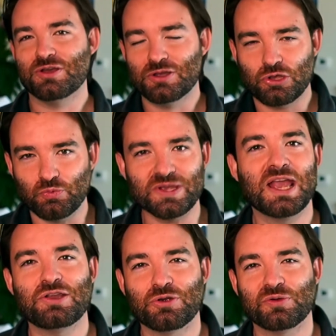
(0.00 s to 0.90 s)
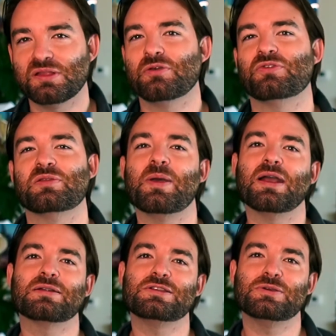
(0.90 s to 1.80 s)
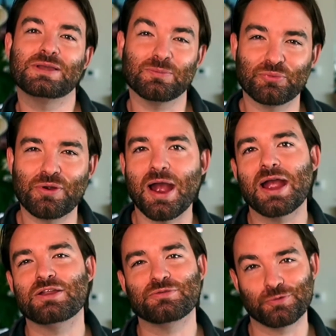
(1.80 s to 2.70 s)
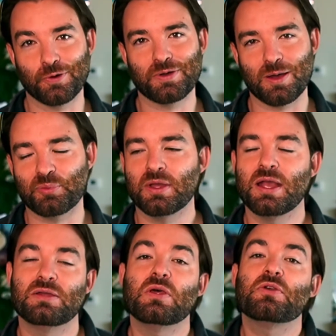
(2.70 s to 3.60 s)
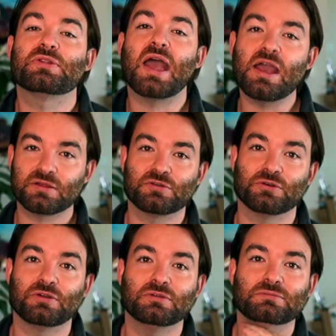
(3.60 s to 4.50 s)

You regain your own self-respect, you get pride, you've grown up. And then there's external